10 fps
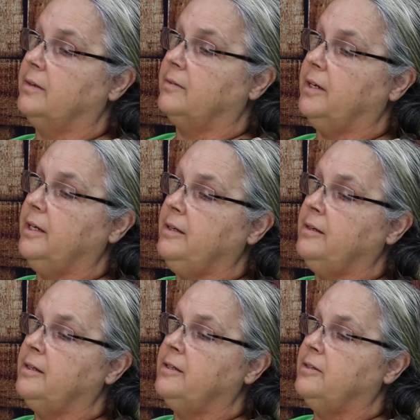Okay,
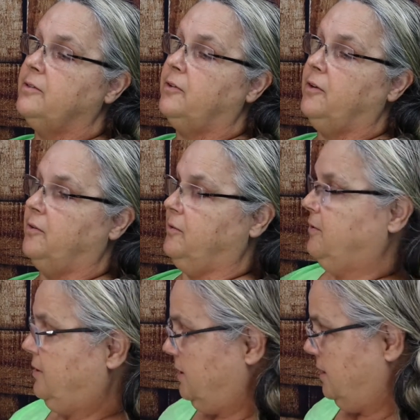so
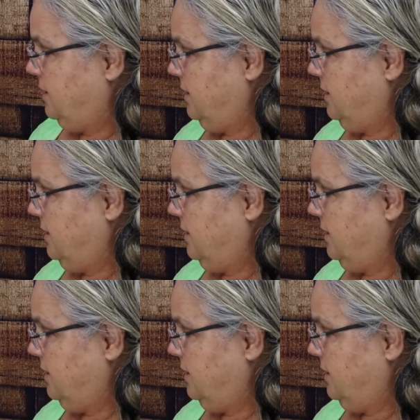the